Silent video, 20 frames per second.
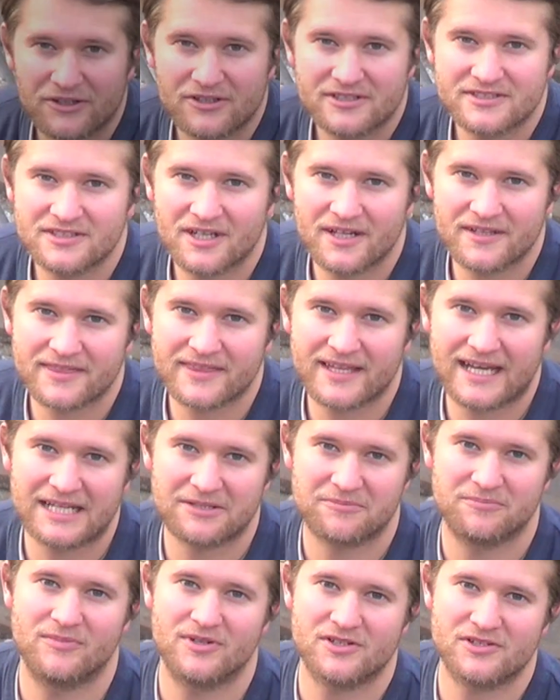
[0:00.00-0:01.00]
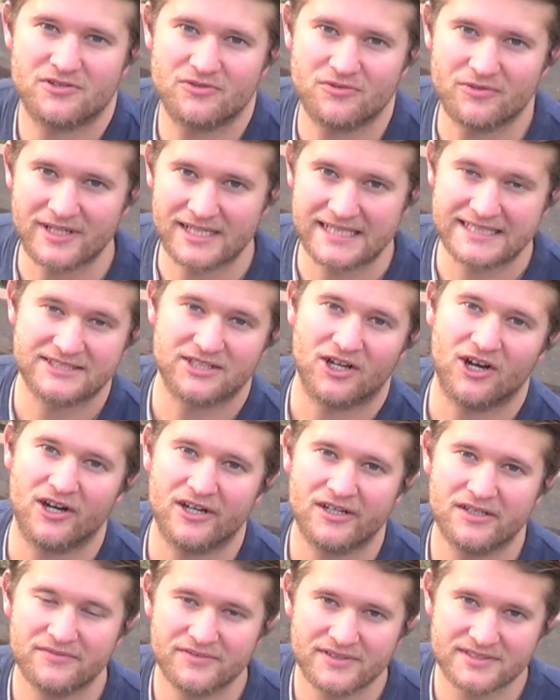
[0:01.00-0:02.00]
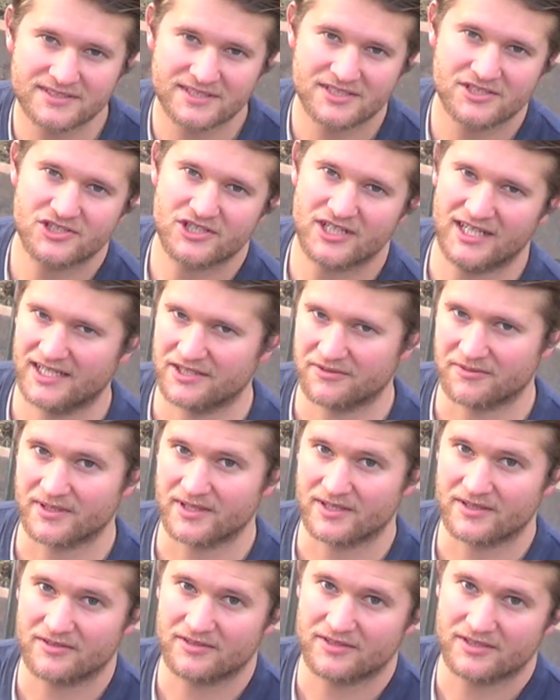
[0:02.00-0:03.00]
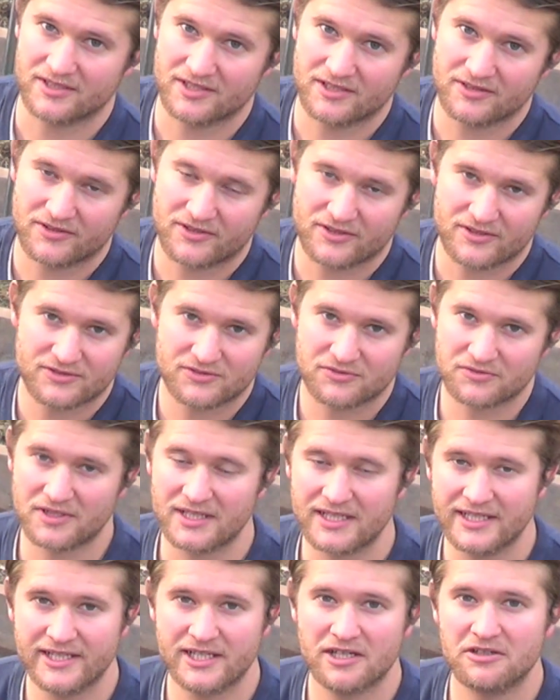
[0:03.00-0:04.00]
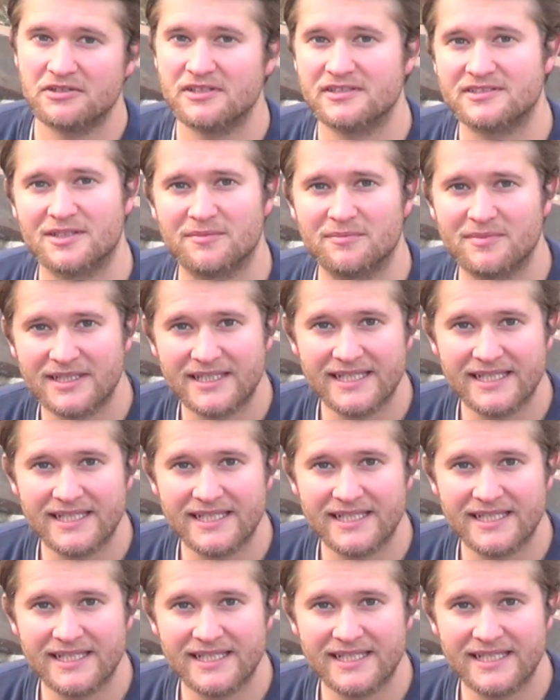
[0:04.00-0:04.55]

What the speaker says: there's not that much really to harvest in January, you know, there's really only some